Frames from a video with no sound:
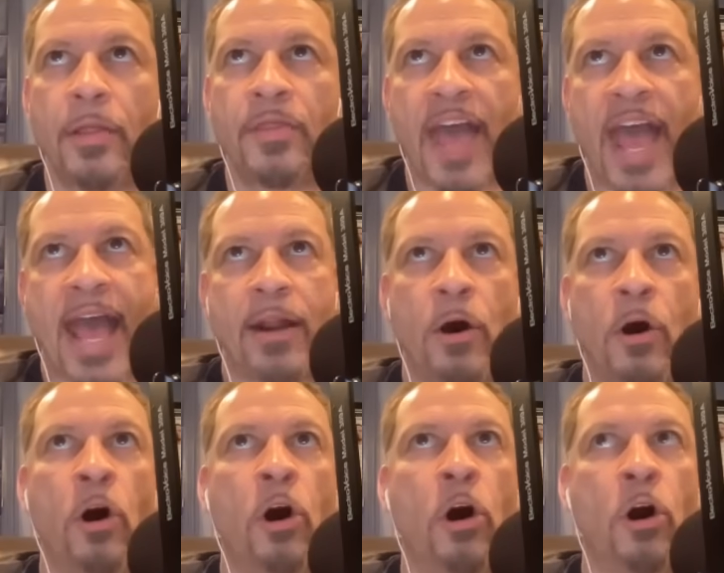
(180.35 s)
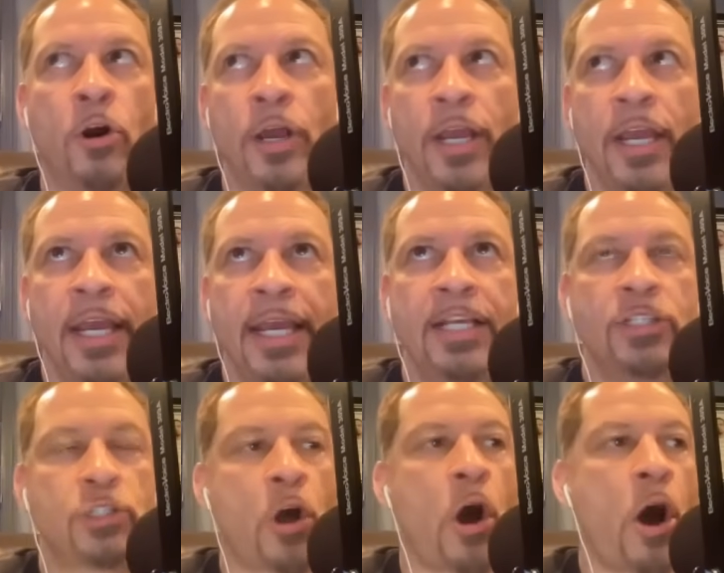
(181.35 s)
that oh
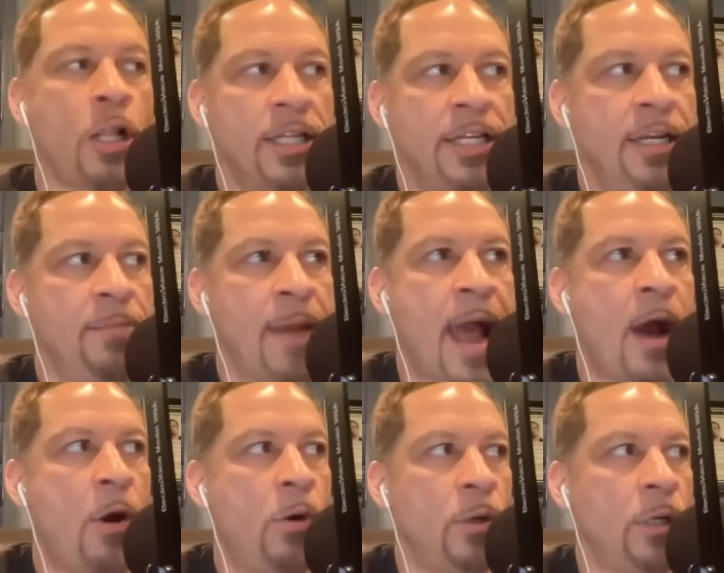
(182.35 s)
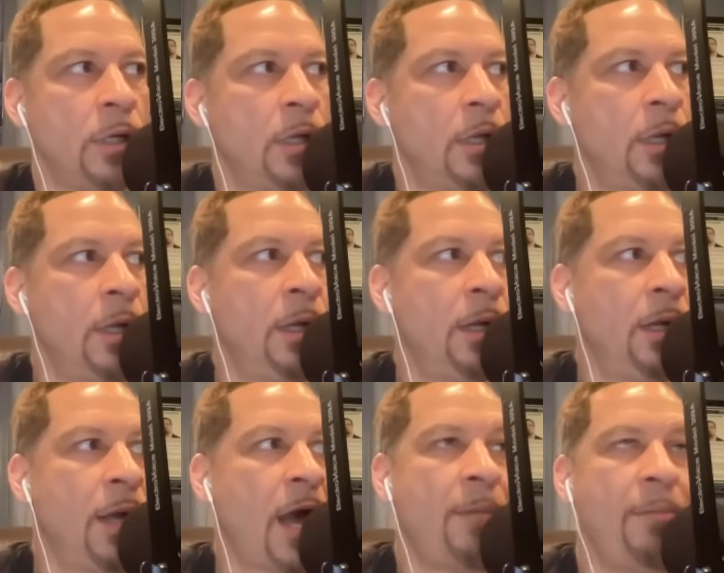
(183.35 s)
he's calling him out.
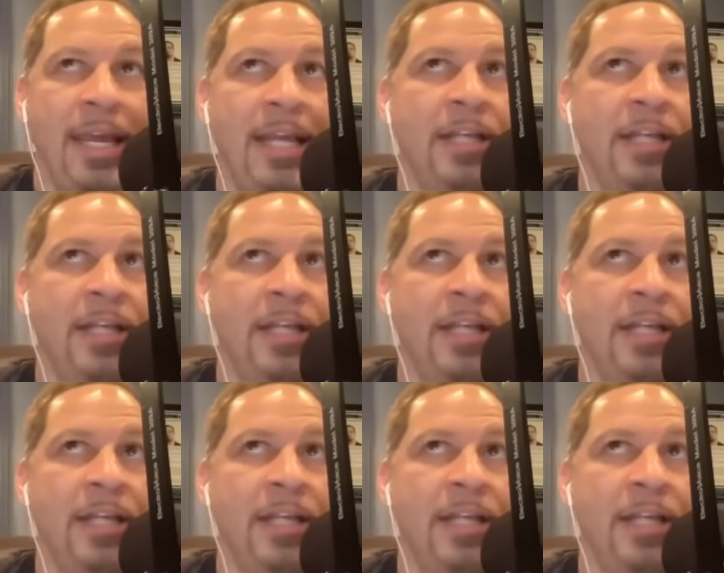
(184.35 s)
I mean,